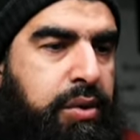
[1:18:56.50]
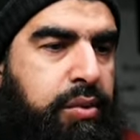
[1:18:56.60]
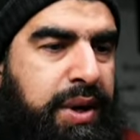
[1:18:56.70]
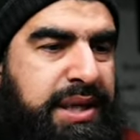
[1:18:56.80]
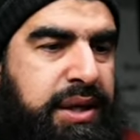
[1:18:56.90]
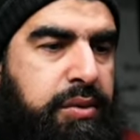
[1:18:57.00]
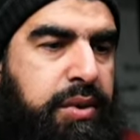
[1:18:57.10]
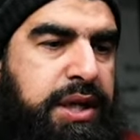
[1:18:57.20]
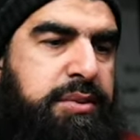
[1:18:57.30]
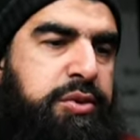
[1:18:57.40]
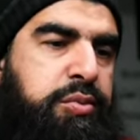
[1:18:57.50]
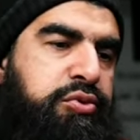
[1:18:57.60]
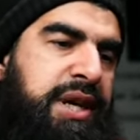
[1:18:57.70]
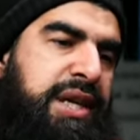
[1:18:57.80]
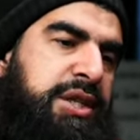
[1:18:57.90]
When is it wajib to
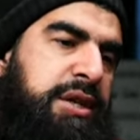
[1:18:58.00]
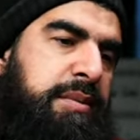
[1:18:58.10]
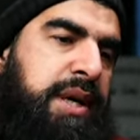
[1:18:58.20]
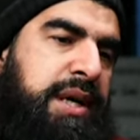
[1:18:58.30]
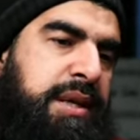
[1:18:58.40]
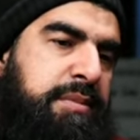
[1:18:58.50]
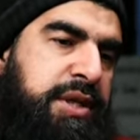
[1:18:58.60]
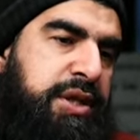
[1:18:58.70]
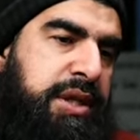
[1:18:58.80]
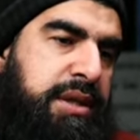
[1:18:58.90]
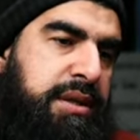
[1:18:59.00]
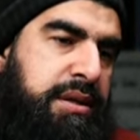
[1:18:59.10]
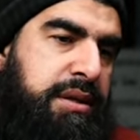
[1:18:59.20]
pray in jama'ah in masjid?